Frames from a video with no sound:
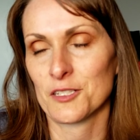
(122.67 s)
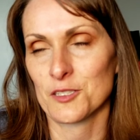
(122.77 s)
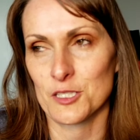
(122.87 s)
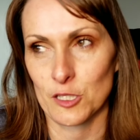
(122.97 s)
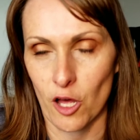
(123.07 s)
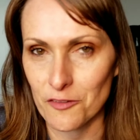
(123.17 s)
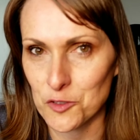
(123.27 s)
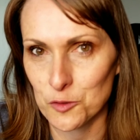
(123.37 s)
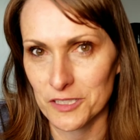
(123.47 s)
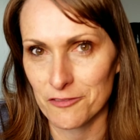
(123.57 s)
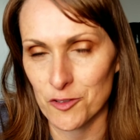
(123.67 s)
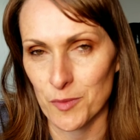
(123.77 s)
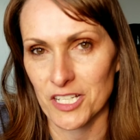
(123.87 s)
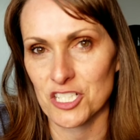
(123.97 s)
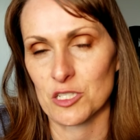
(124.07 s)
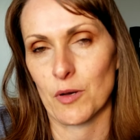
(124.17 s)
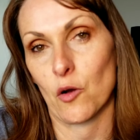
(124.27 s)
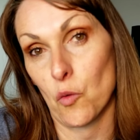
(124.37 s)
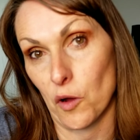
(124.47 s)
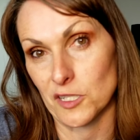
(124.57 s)
There's a lot of cool information
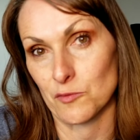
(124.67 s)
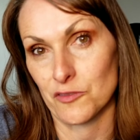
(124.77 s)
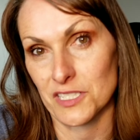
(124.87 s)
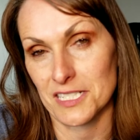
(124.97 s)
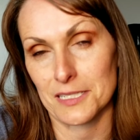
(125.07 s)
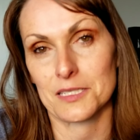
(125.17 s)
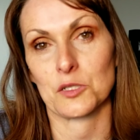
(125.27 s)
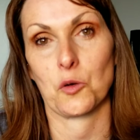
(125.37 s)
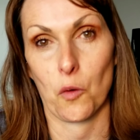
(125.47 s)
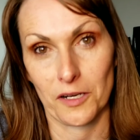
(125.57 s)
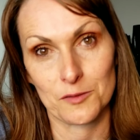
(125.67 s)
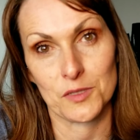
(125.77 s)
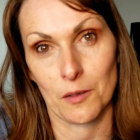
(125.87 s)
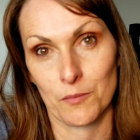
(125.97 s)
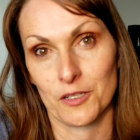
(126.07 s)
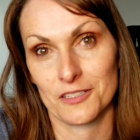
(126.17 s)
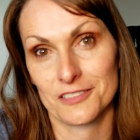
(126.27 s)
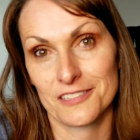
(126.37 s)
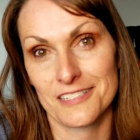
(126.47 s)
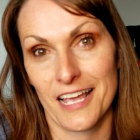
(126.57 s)
about quantum physics and quantum
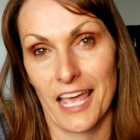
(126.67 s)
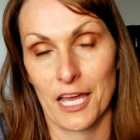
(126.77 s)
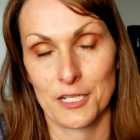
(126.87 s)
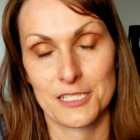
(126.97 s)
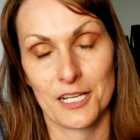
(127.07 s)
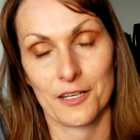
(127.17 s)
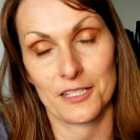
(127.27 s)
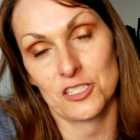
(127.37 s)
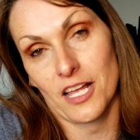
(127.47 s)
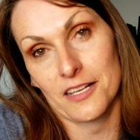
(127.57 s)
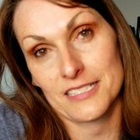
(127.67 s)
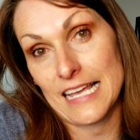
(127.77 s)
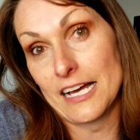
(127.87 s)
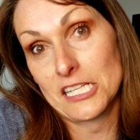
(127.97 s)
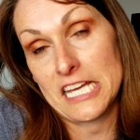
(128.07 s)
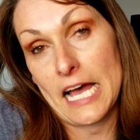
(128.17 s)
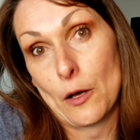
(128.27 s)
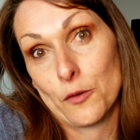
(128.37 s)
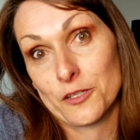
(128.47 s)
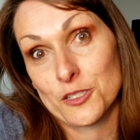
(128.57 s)
numbers and exactly
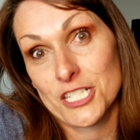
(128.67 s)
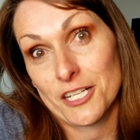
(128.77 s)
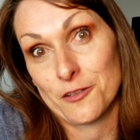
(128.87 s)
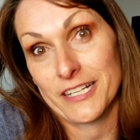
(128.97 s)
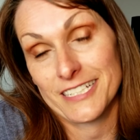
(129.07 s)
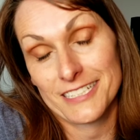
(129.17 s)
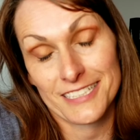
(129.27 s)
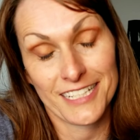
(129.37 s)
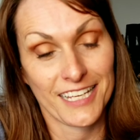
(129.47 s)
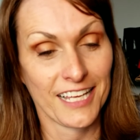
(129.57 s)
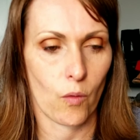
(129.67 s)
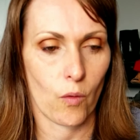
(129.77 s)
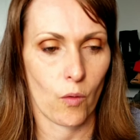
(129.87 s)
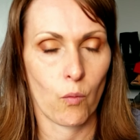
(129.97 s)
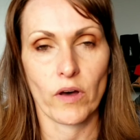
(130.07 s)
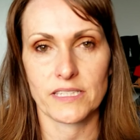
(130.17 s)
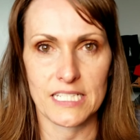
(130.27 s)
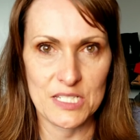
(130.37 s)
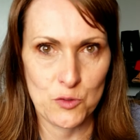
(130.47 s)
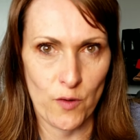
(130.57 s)
how they're generated. What
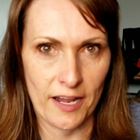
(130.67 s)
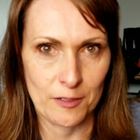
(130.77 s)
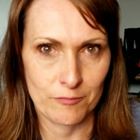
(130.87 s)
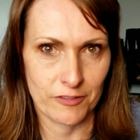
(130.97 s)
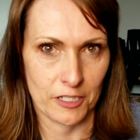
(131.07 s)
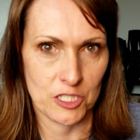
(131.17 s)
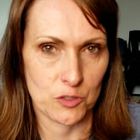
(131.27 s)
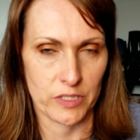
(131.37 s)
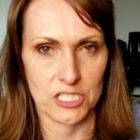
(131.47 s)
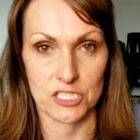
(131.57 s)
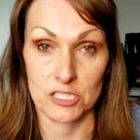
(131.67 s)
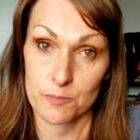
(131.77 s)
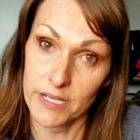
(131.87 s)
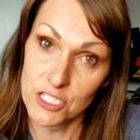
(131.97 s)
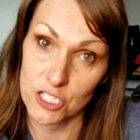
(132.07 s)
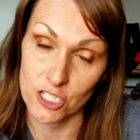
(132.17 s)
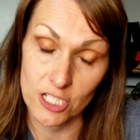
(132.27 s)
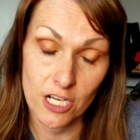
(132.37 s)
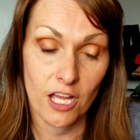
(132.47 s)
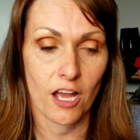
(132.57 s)
these random fluctuations
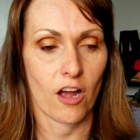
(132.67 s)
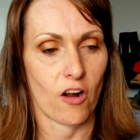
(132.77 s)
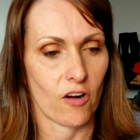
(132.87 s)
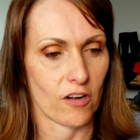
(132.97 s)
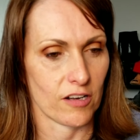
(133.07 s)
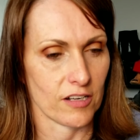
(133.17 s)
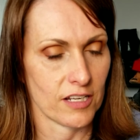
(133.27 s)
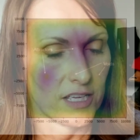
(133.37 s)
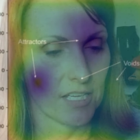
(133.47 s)
measure are